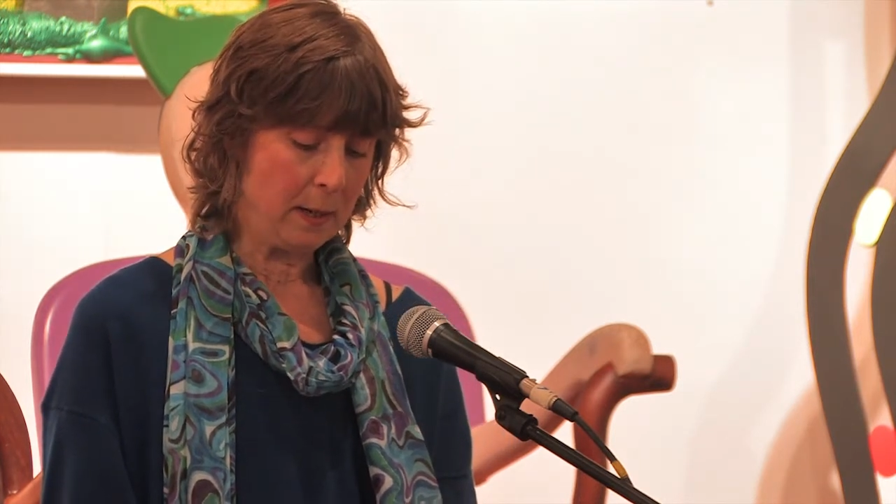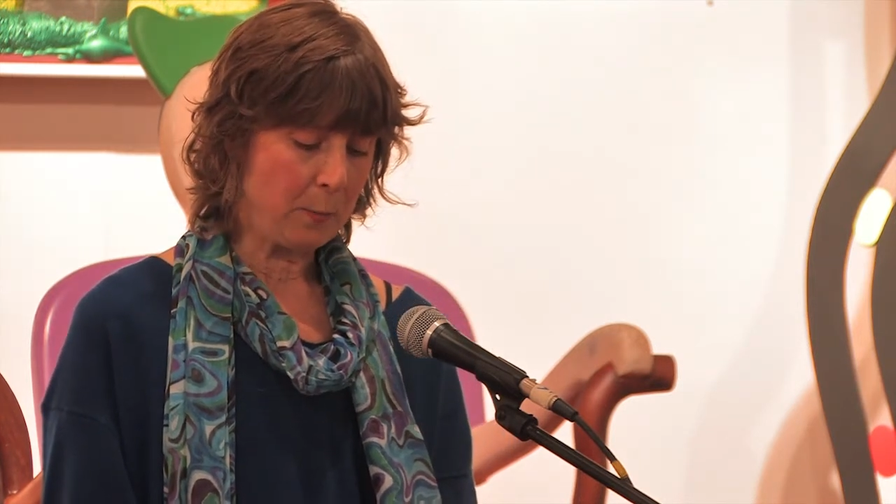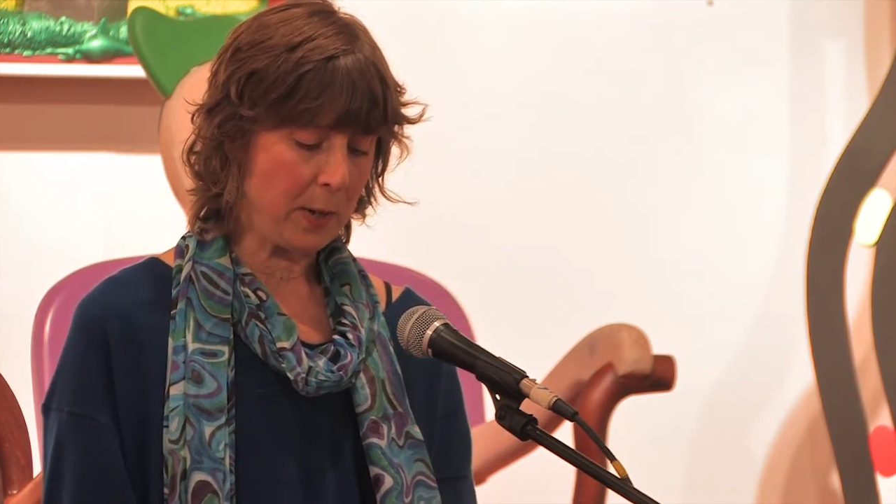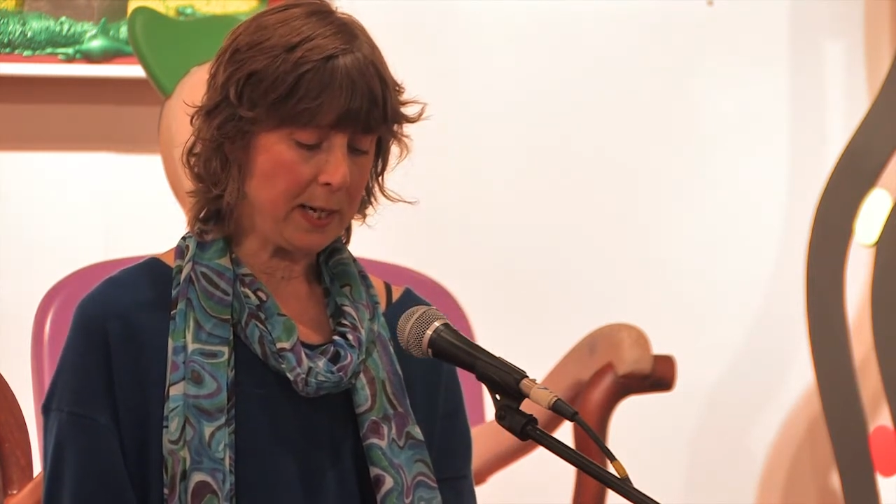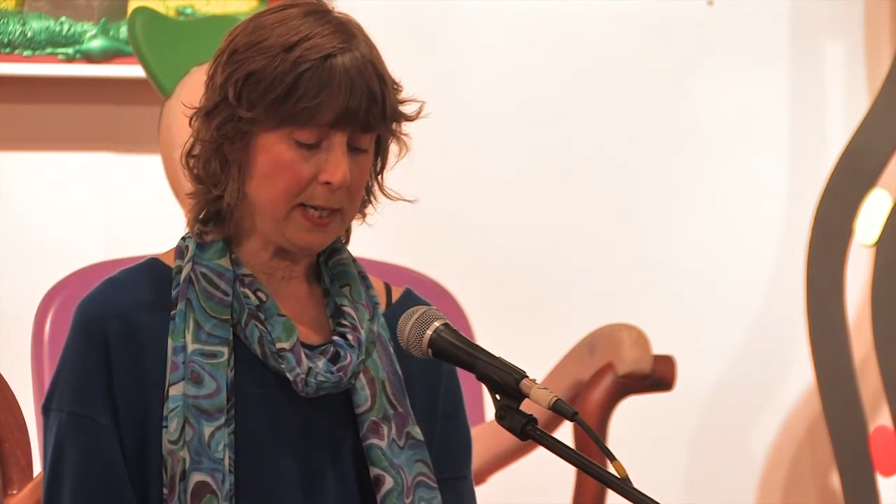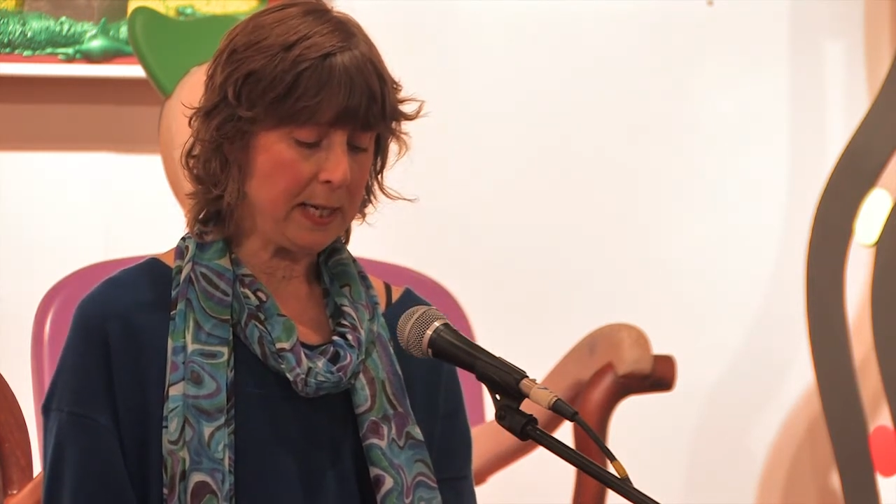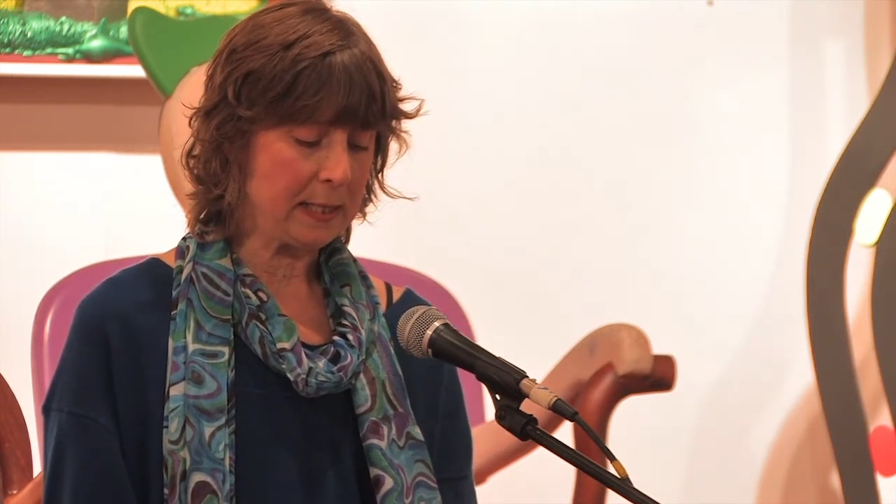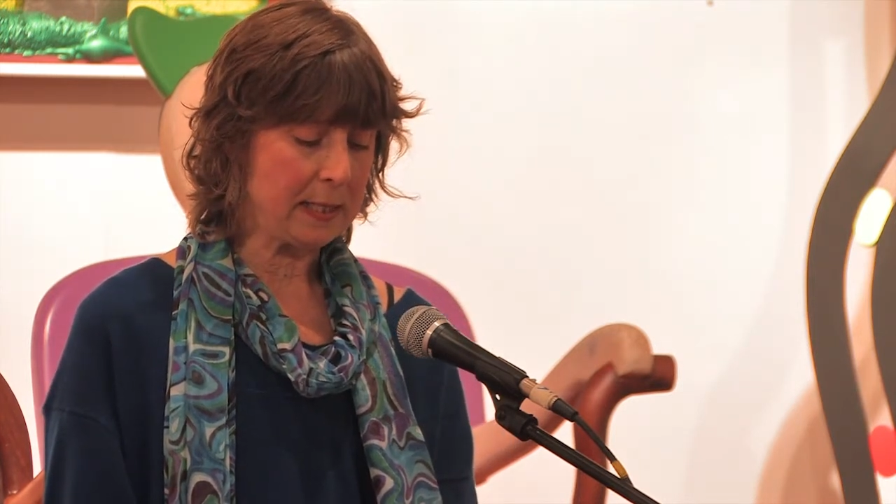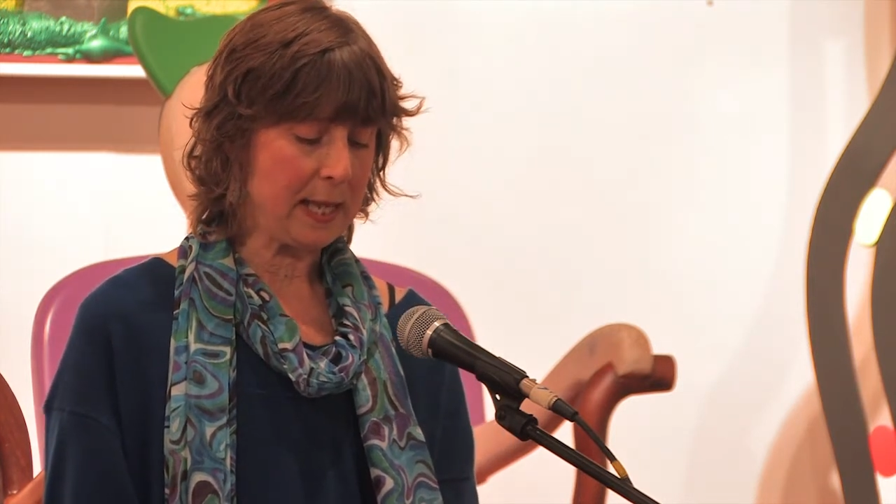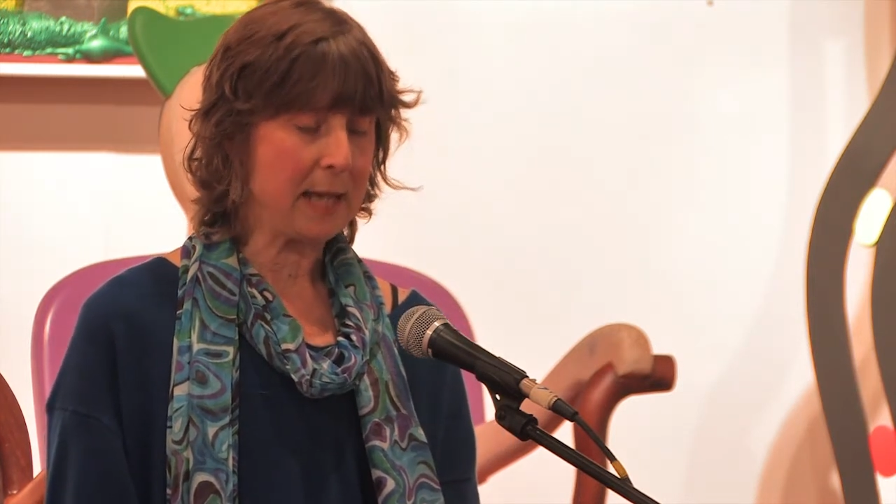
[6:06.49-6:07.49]
But in
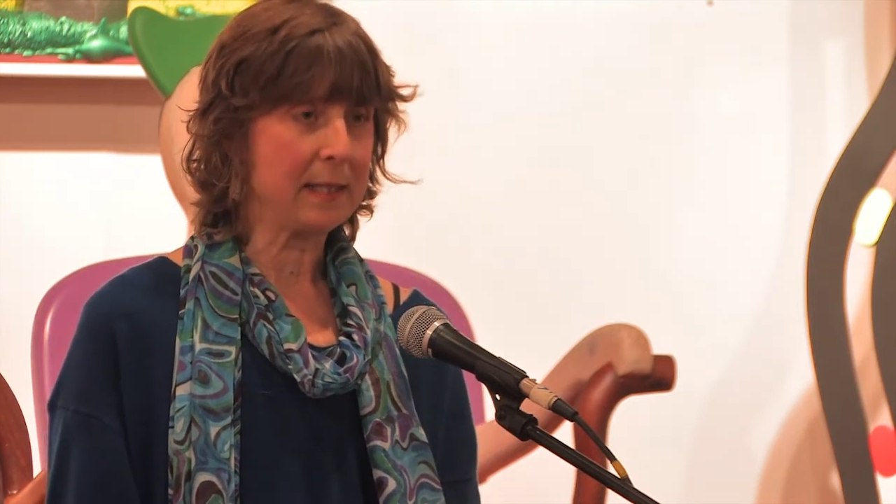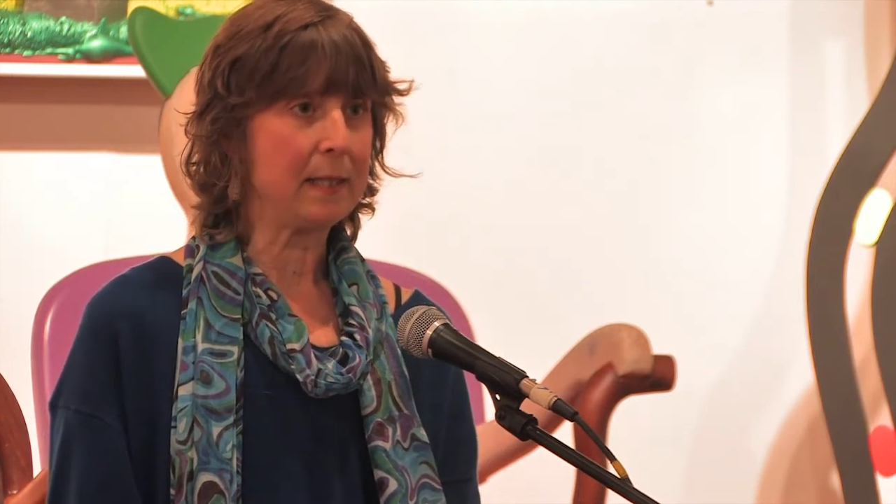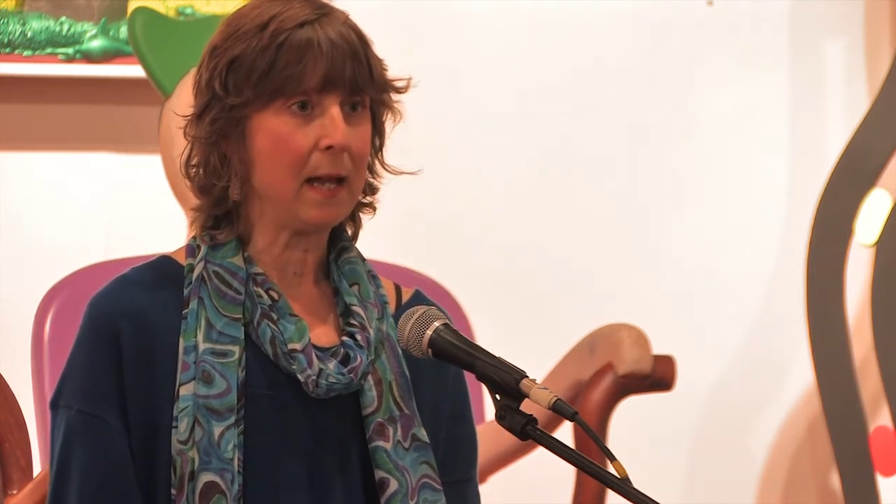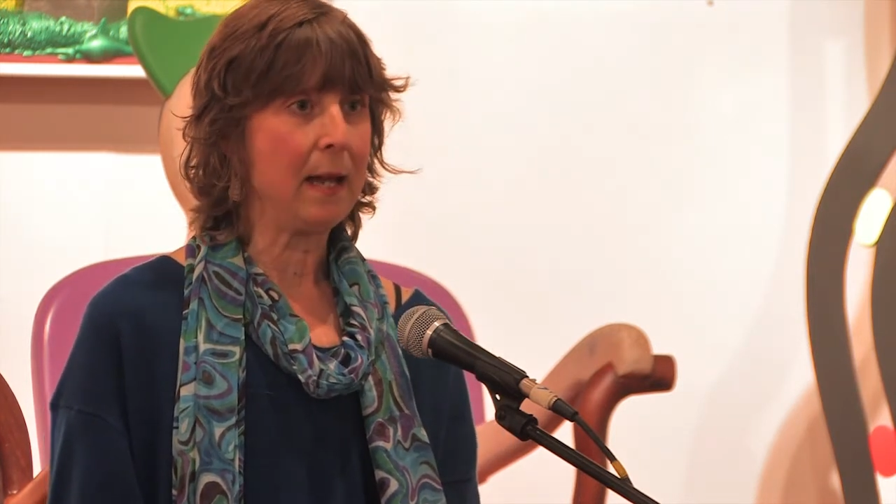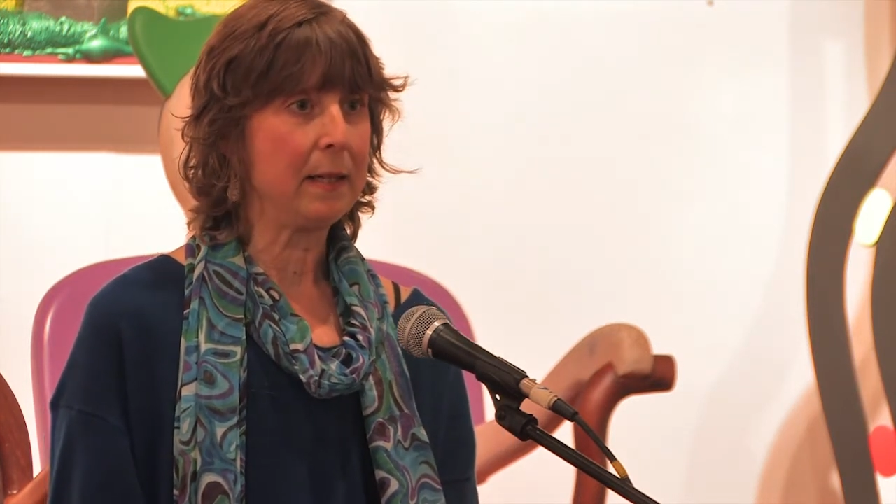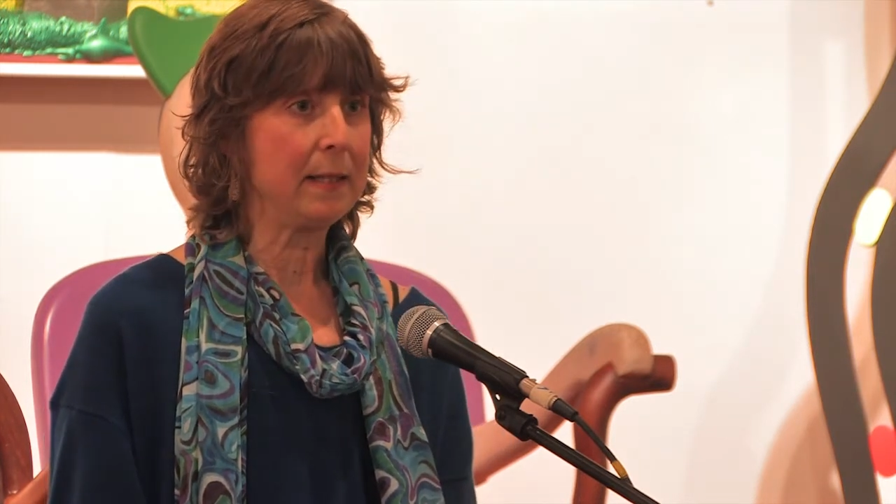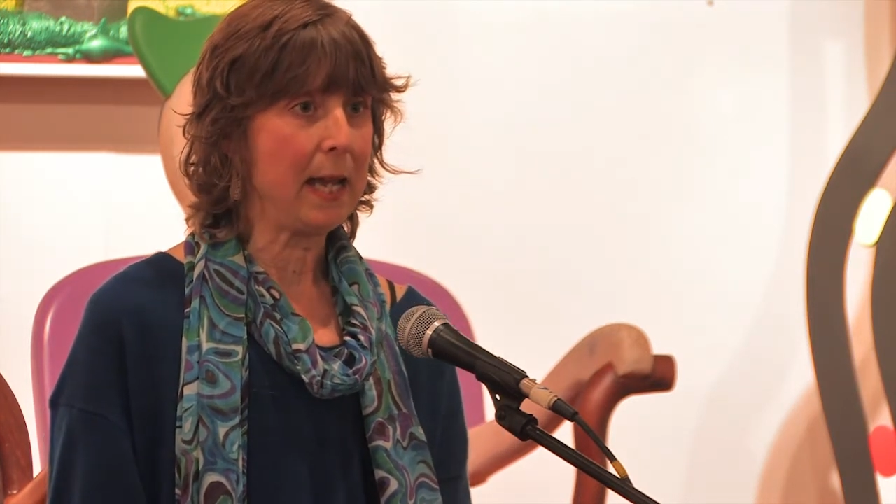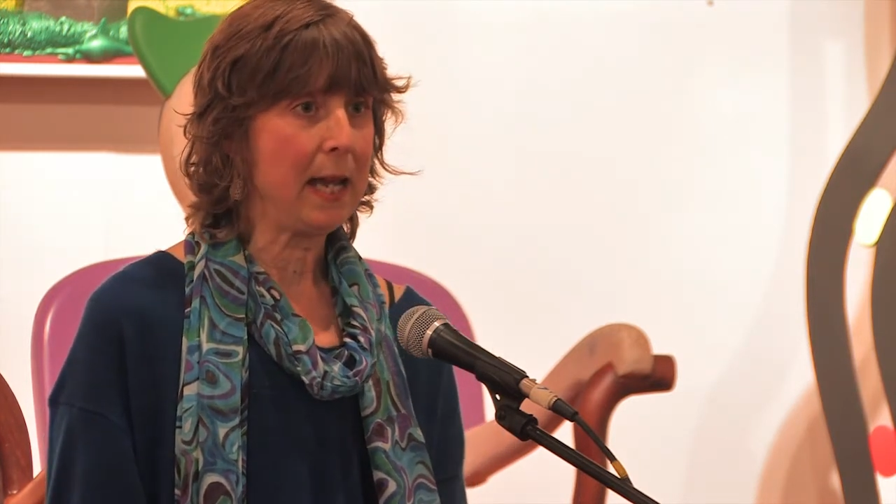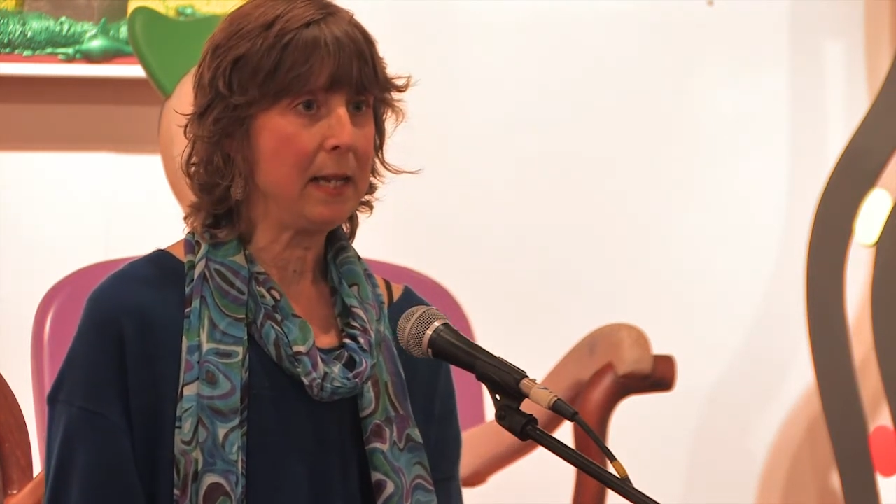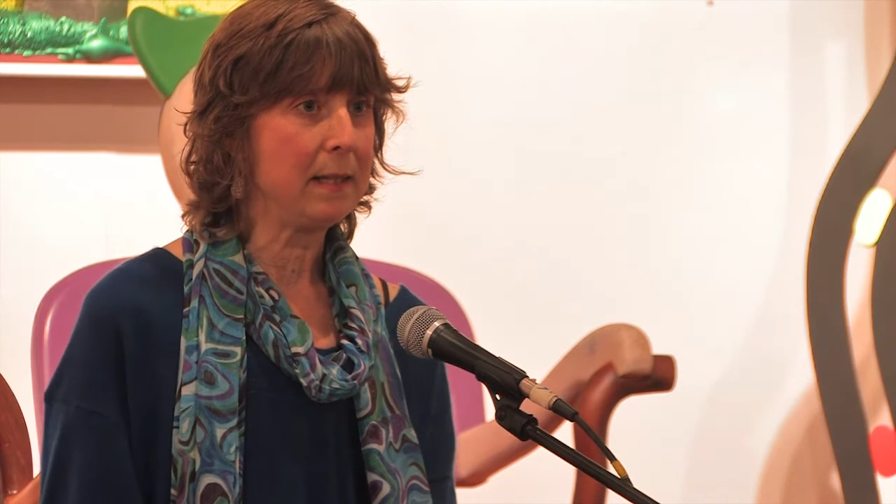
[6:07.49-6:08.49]
his last
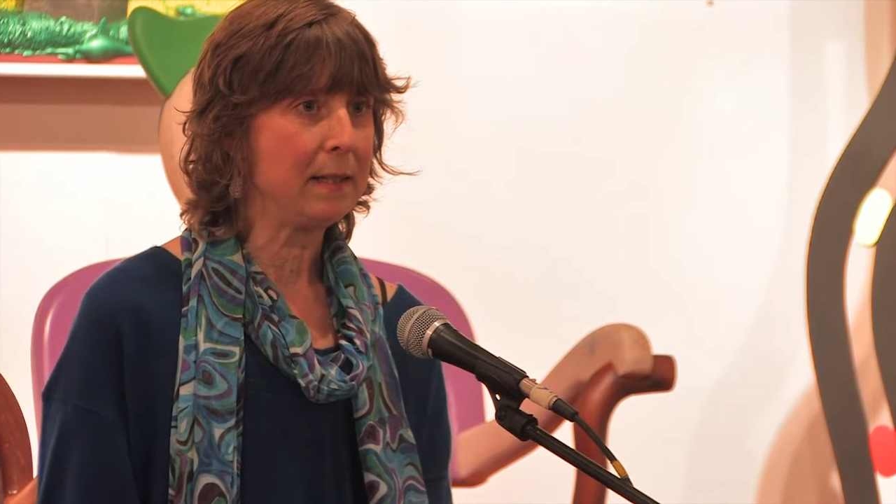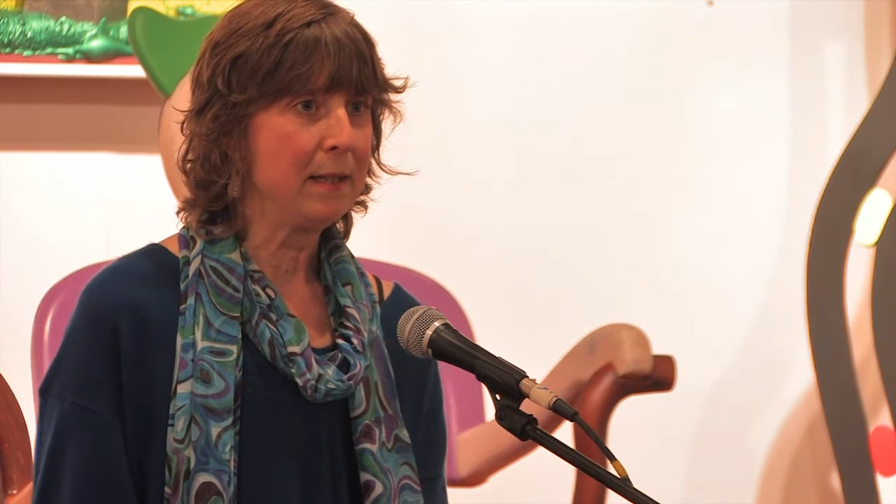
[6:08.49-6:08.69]
days,